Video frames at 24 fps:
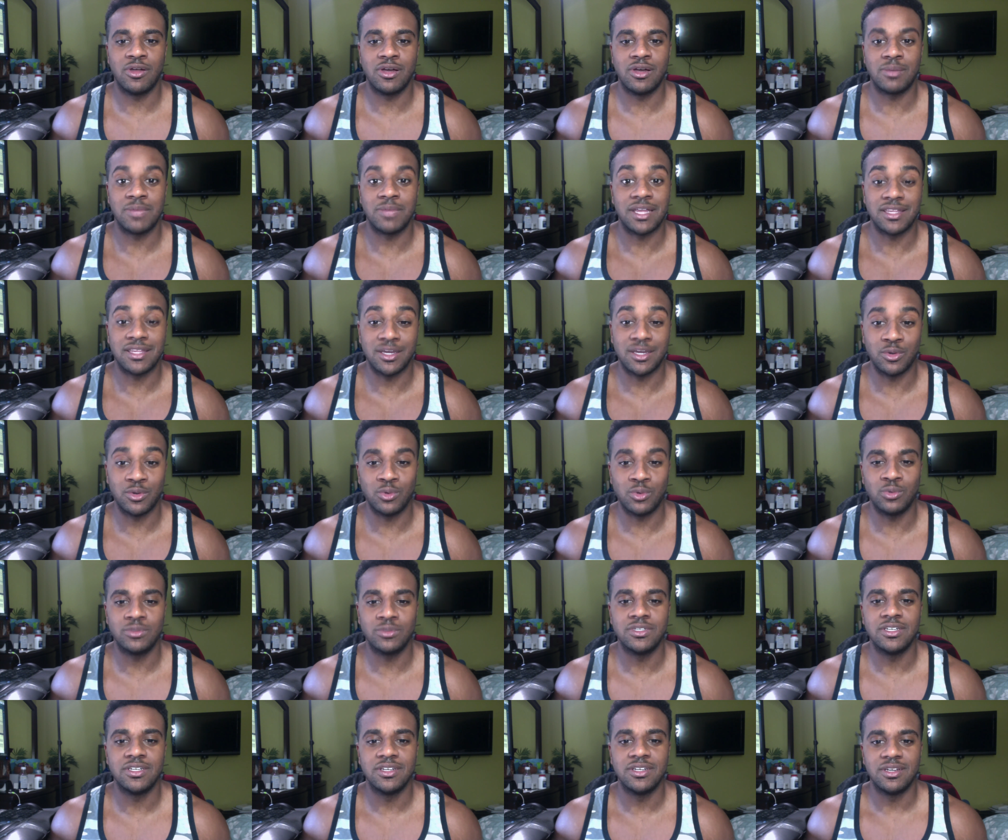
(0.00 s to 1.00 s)
I'm not that old,
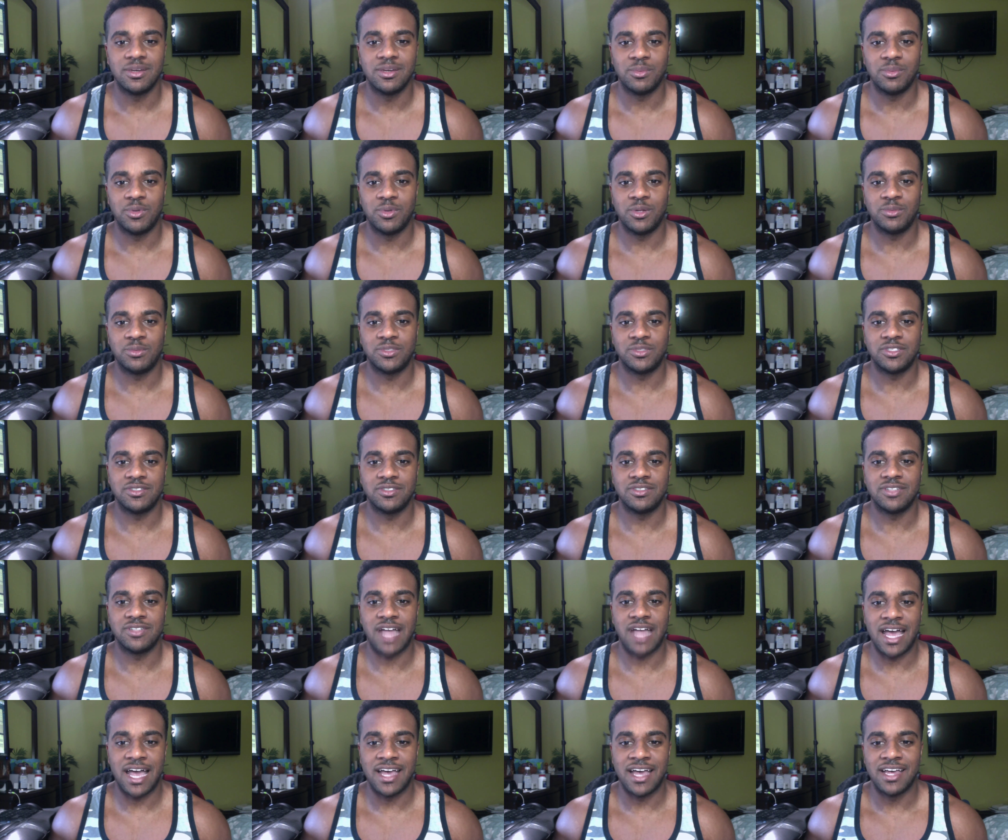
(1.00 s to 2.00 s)
but I'm still
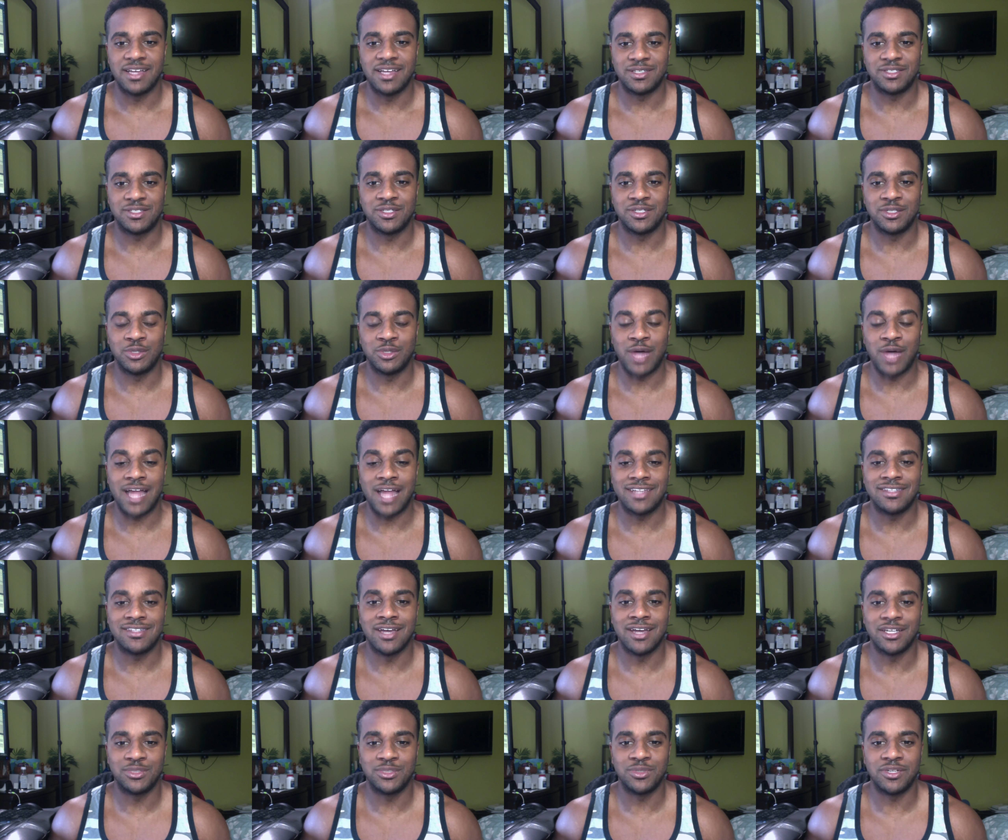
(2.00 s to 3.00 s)
still out of
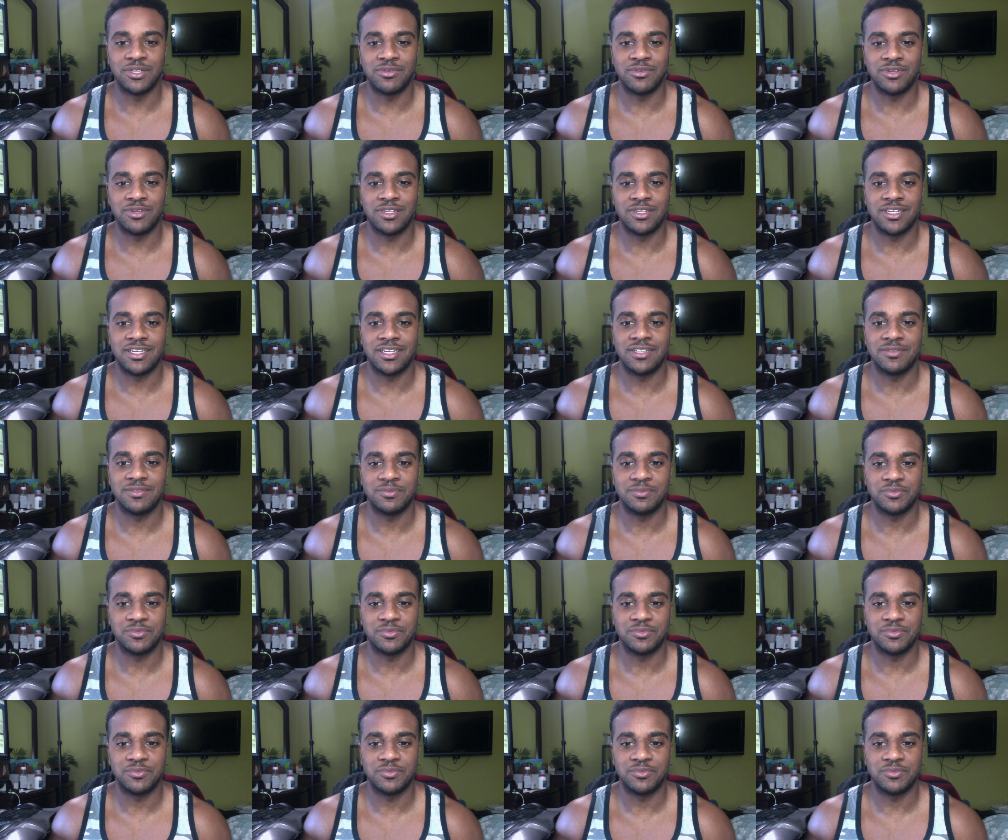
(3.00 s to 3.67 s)
touch with everything.